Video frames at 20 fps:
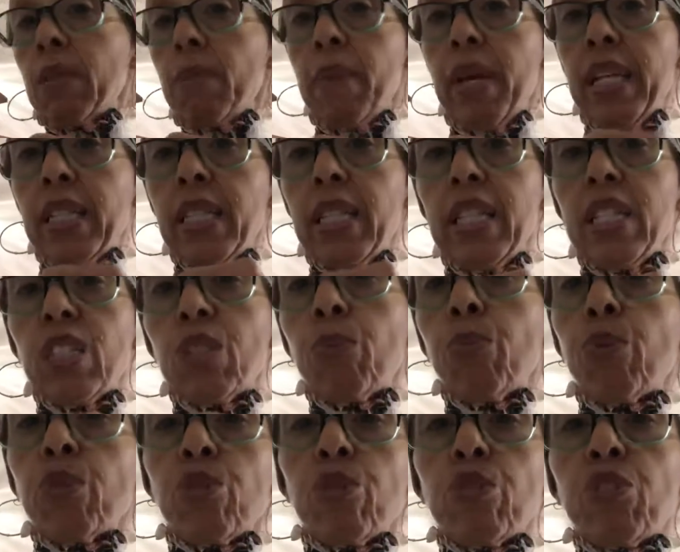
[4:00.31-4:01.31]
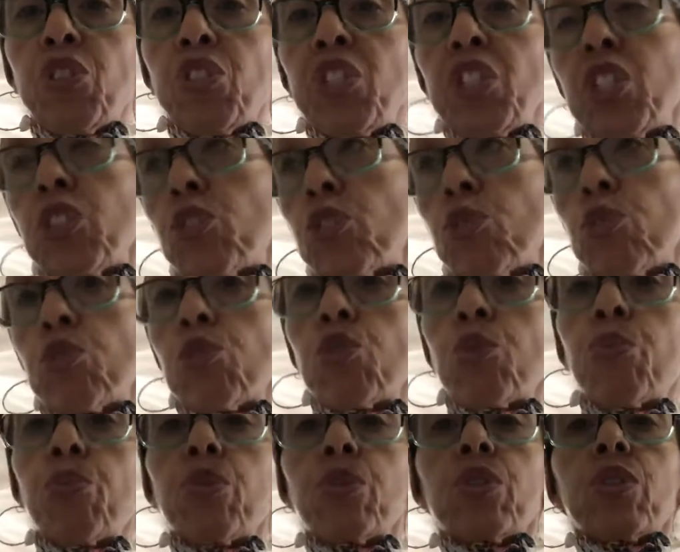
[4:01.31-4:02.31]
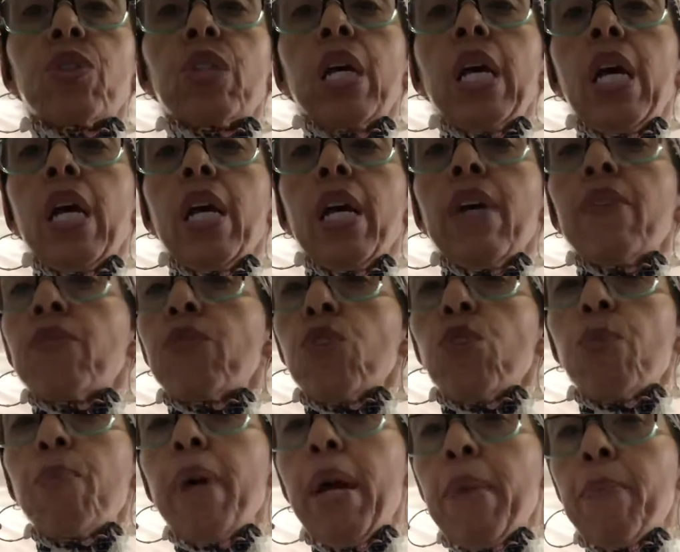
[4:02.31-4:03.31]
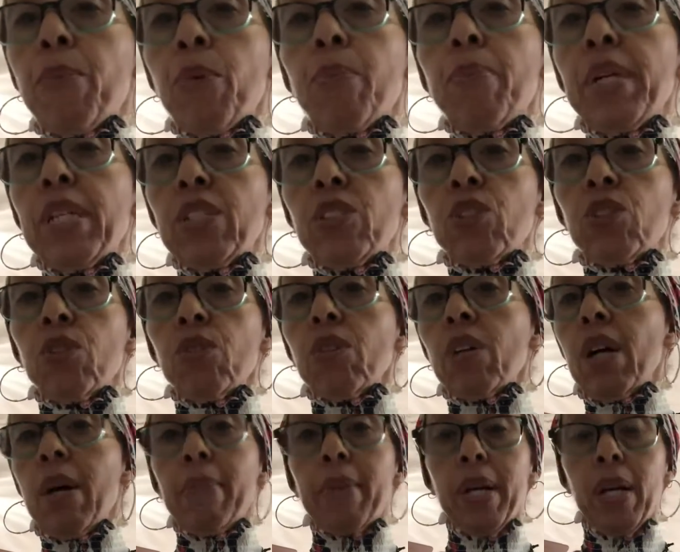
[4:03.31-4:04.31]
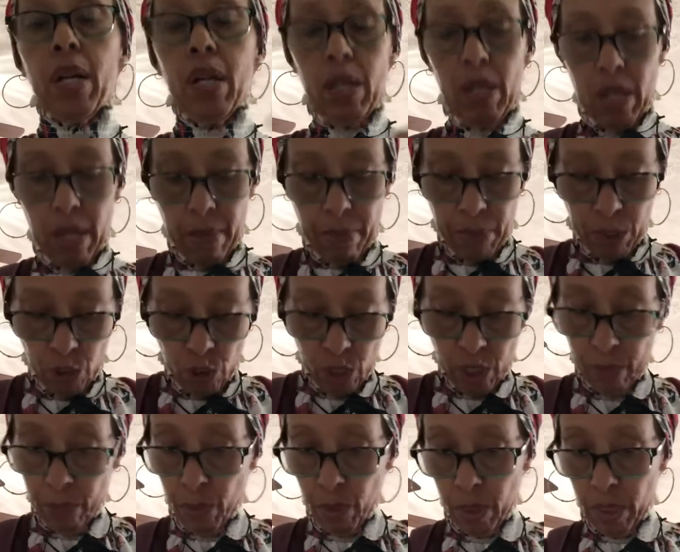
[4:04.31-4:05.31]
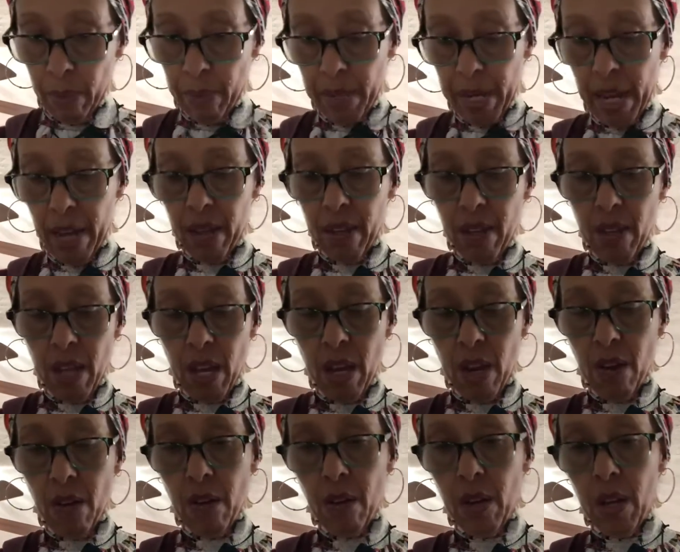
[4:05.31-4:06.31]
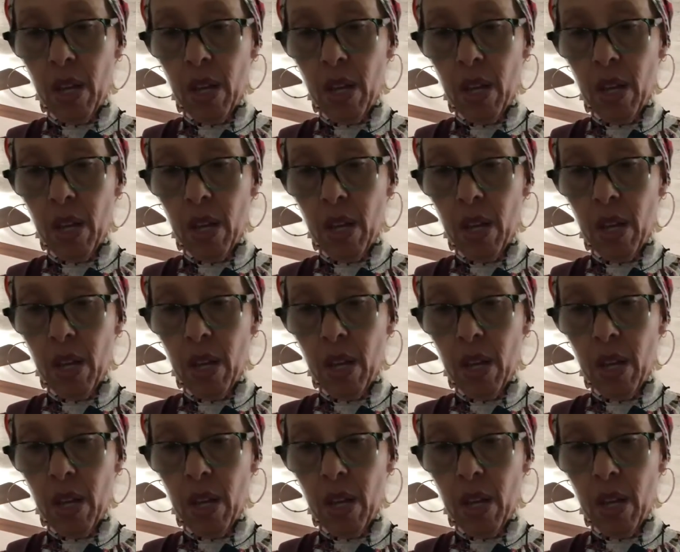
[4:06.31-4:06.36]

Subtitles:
make these or put their scissors, or put, if you're a paper piecer, I'm not, but you can put them down in there.